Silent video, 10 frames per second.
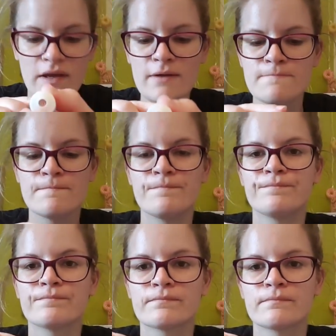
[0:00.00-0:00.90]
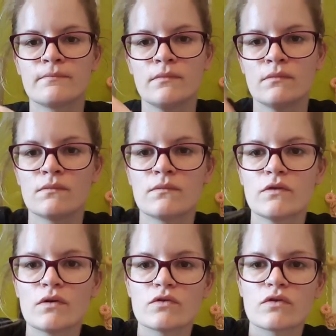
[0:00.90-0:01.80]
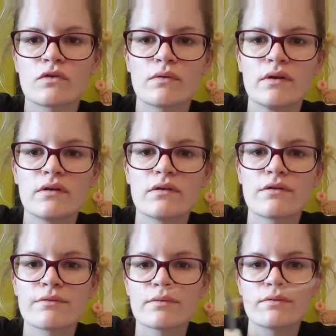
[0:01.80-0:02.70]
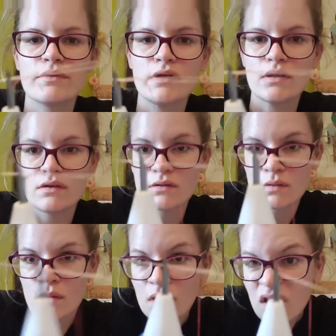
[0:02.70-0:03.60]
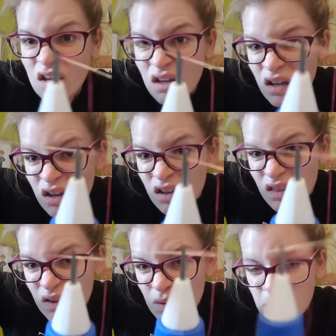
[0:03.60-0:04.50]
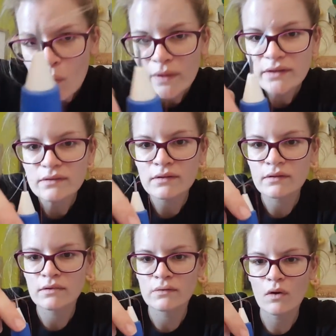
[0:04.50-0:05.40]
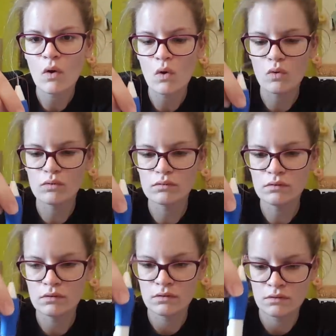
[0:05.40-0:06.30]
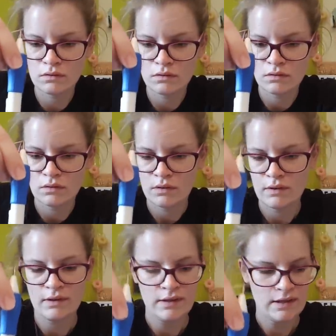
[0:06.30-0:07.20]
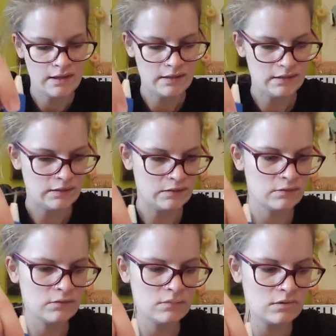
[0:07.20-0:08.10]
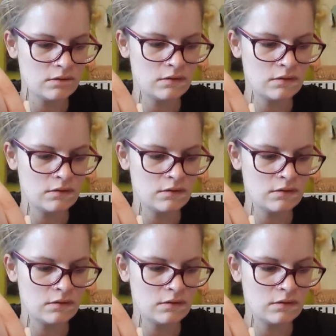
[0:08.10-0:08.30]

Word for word: Okay, so I just threaded it through the little point, the hole, and